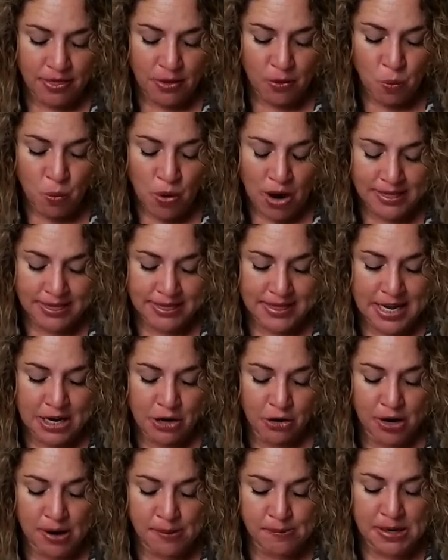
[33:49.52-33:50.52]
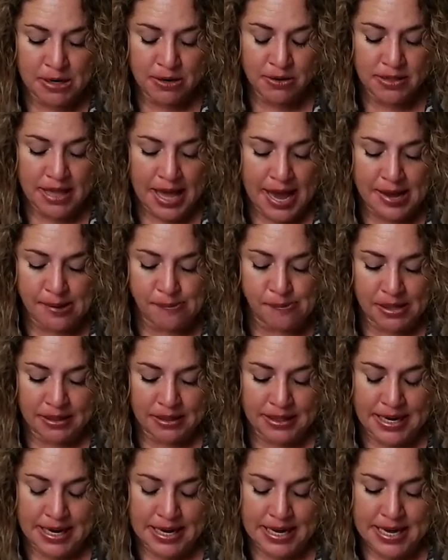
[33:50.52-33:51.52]
what the criminal
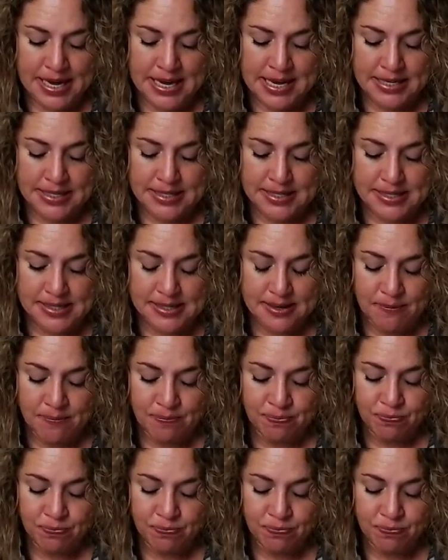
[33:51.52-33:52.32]
liability is.